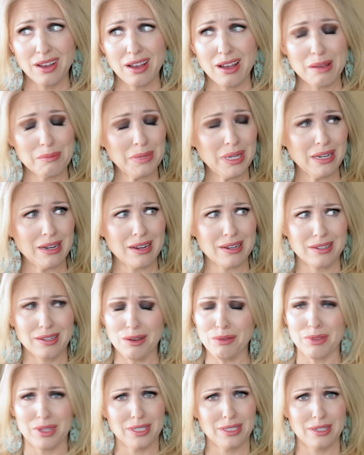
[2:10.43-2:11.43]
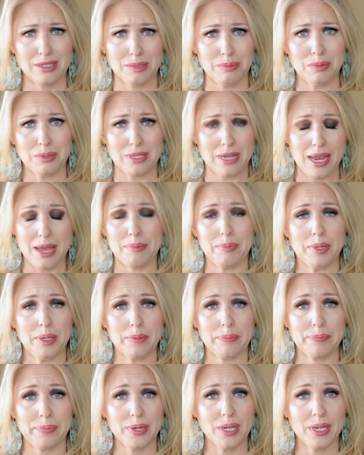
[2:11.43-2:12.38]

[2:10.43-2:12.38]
I mean, I know that's not supposed to happen,